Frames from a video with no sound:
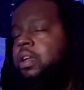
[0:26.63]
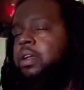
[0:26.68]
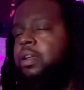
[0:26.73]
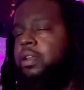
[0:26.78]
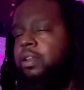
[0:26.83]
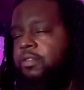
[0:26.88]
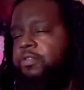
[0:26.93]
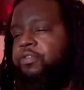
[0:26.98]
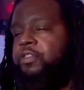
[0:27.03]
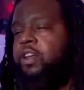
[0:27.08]
You
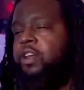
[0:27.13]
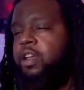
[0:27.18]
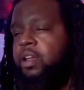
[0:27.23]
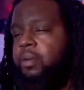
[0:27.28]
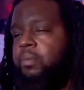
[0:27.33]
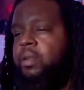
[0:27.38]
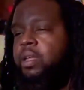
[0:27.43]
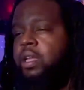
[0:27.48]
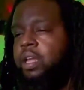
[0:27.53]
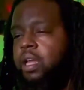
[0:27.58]
feel
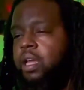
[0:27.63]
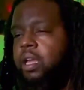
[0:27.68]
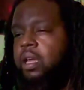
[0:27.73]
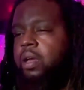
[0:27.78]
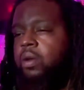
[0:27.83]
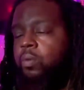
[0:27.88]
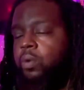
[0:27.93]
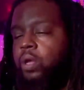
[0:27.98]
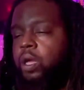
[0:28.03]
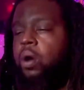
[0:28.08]
me? Yeah,
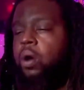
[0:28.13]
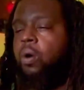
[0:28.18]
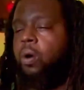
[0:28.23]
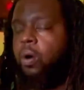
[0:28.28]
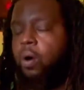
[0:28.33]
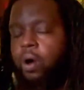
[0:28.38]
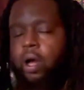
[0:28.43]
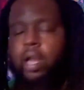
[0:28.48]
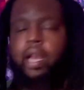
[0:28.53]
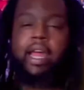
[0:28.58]
we go
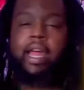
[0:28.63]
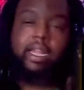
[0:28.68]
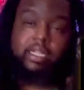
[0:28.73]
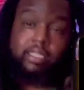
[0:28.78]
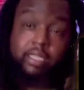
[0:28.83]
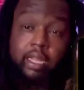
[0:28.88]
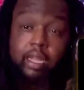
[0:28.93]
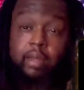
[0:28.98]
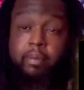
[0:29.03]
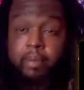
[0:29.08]
hard like
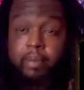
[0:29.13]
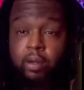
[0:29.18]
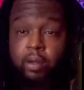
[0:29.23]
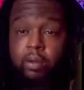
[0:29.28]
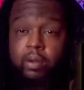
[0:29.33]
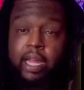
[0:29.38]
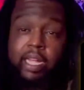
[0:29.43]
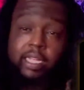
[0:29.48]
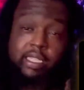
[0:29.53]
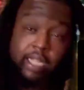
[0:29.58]
that,
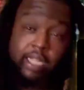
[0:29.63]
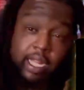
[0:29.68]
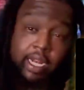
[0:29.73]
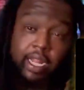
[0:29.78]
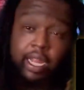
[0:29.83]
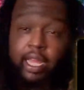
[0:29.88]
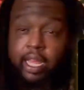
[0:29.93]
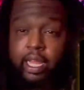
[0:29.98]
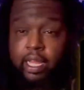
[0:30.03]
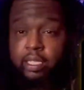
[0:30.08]
like
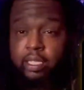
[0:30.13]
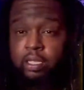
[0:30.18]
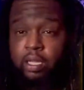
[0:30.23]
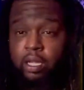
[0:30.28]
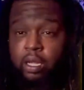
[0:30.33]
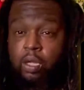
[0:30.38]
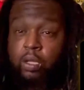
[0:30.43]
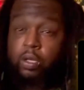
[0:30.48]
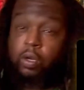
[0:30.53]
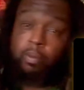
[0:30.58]
dead ass.
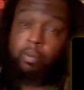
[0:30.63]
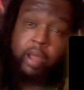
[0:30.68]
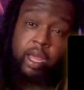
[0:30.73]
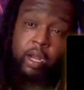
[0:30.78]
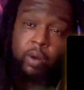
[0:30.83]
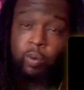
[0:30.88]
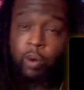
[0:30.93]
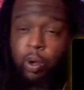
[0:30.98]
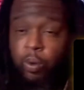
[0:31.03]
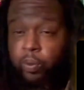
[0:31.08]
No matter
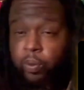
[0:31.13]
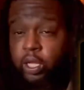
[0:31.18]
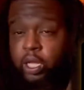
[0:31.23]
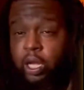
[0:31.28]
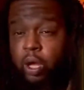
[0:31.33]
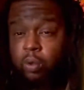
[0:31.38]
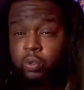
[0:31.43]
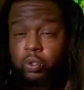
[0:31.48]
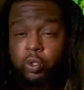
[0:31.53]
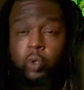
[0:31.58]
what we
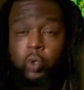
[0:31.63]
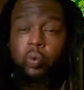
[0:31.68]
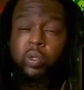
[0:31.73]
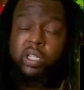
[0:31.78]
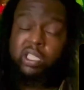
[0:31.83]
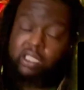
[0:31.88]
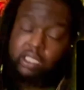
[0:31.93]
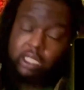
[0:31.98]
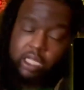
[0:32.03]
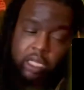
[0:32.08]
go through, we
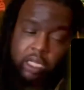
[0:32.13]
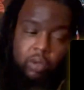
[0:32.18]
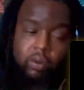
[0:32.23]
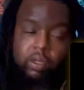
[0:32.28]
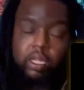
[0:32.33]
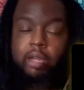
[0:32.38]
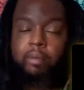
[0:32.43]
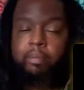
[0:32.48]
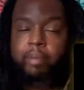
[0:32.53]
still get